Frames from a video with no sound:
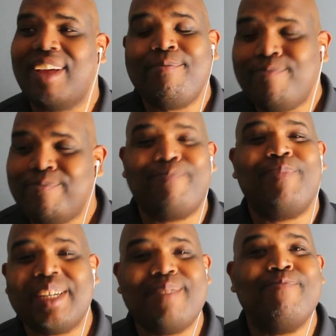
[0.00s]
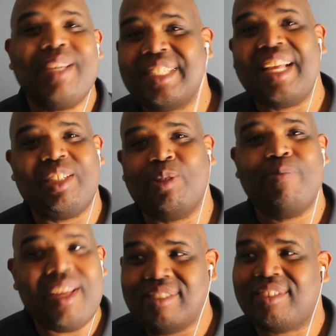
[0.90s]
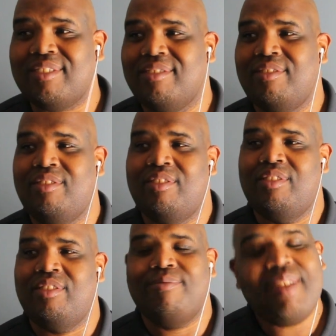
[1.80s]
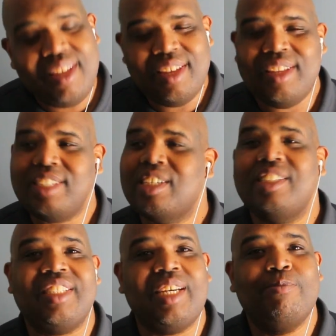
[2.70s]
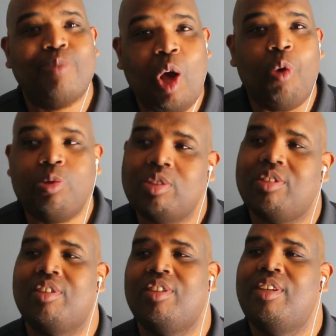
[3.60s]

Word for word: I'm fucking pissed at you, bitch. Man, it's good to see him toast.